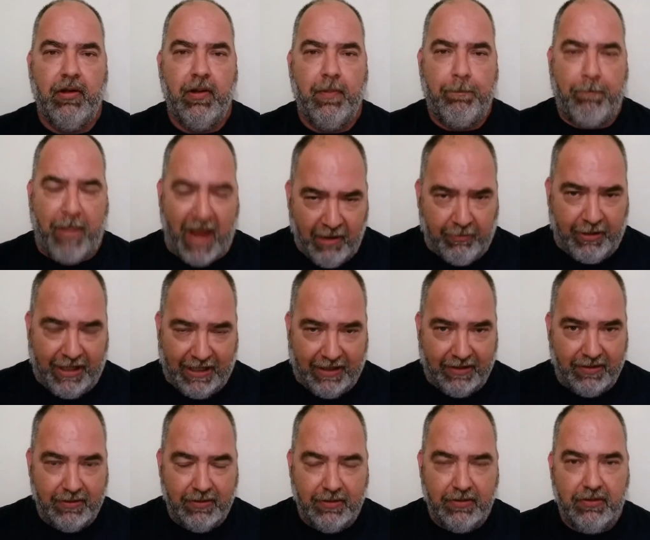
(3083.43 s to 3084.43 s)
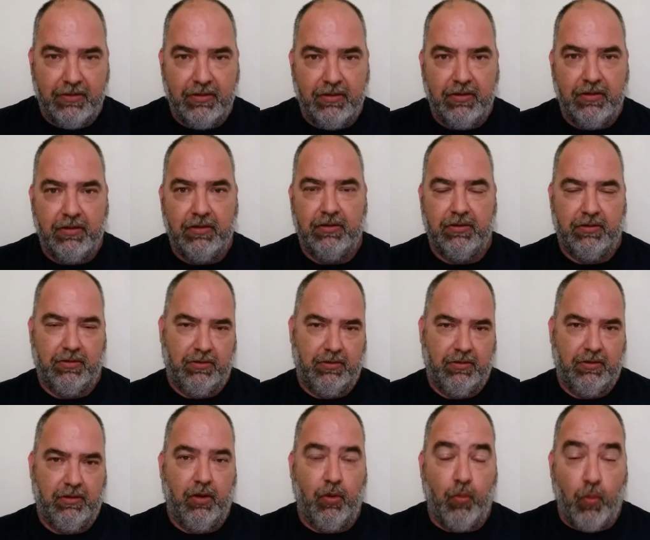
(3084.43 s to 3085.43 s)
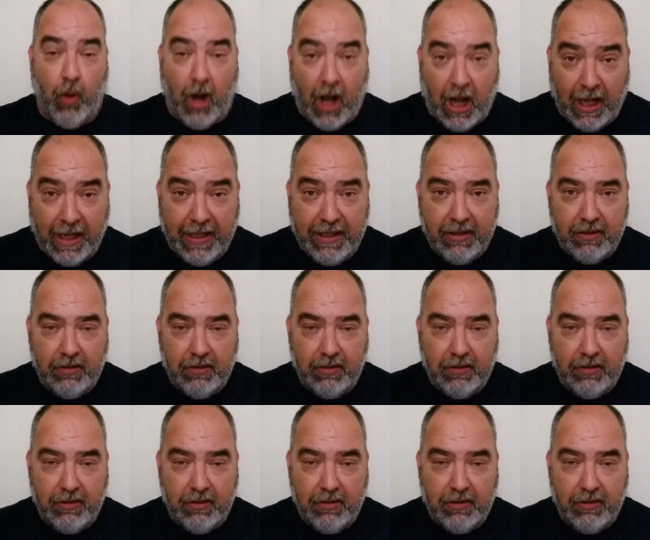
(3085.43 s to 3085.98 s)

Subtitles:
period. Why?